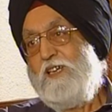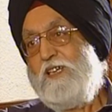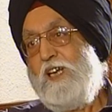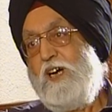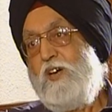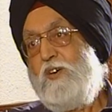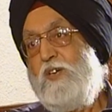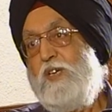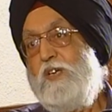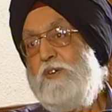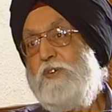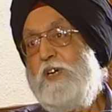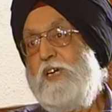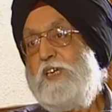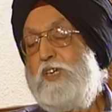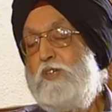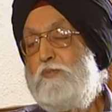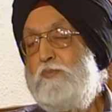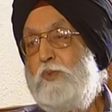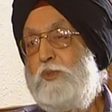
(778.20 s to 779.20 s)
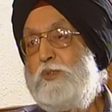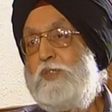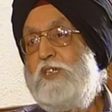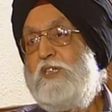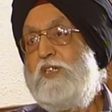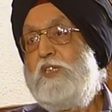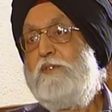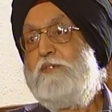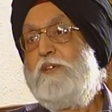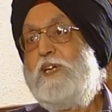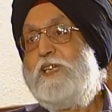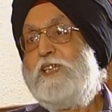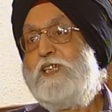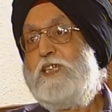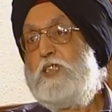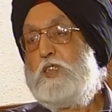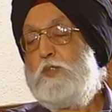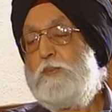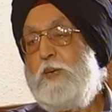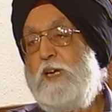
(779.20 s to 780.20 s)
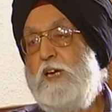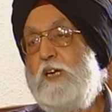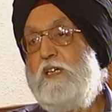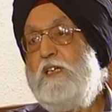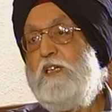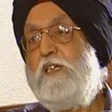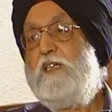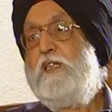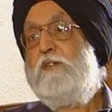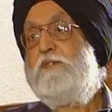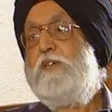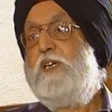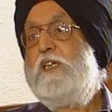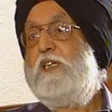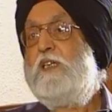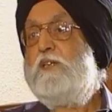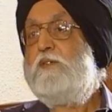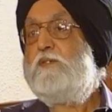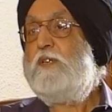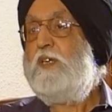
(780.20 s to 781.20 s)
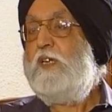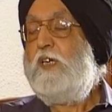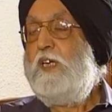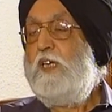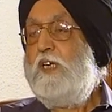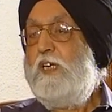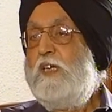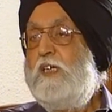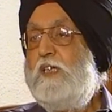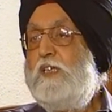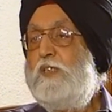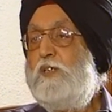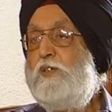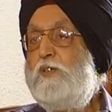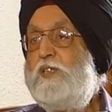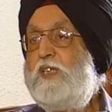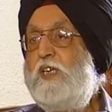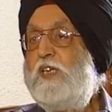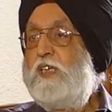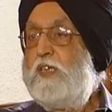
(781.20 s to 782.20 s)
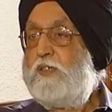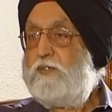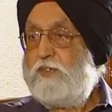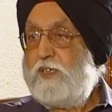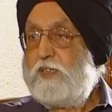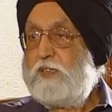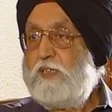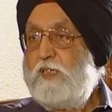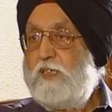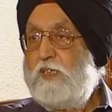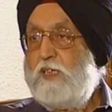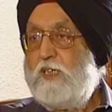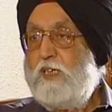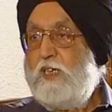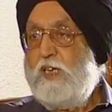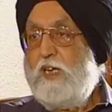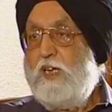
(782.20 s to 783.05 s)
Now, if I can push it, if I can expand it, if I can, you know, take it further.